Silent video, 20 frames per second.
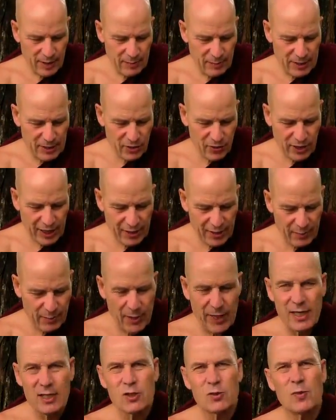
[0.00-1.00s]
measure out a
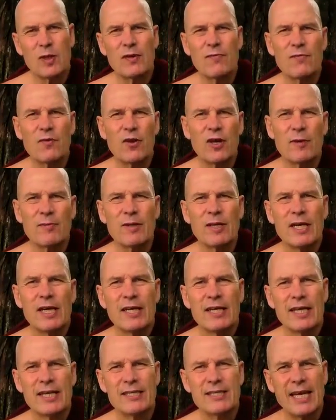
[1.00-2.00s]
punishment for him.
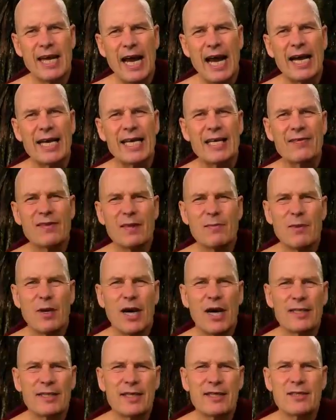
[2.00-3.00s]
Then he say, give him
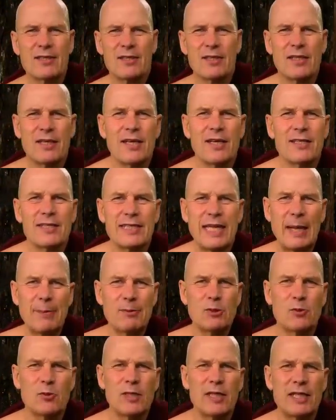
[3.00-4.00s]
100
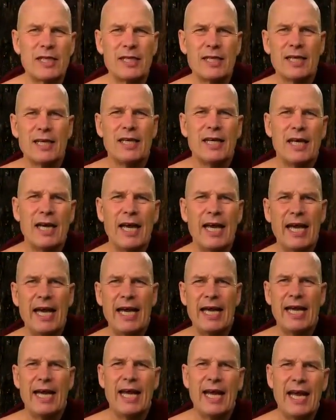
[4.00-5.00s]
stabs with
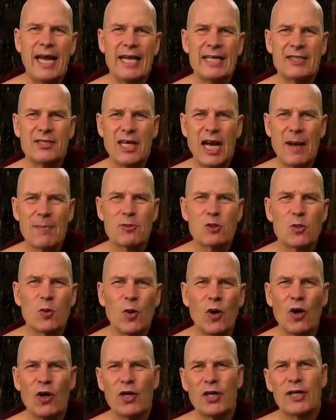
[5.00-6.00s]
a sharp
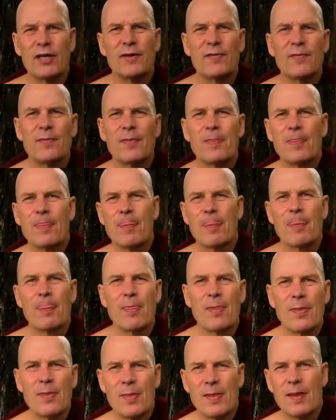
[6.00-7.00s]
sword,
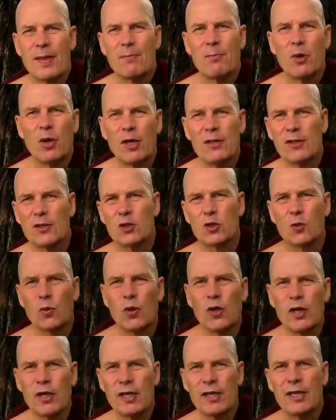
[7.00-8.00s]
pointed
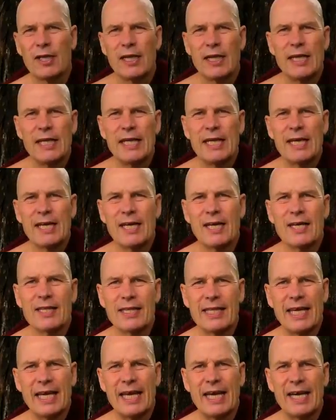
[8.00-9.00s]
sword, here,
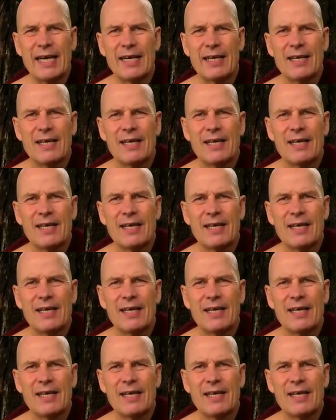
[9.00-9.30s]
there,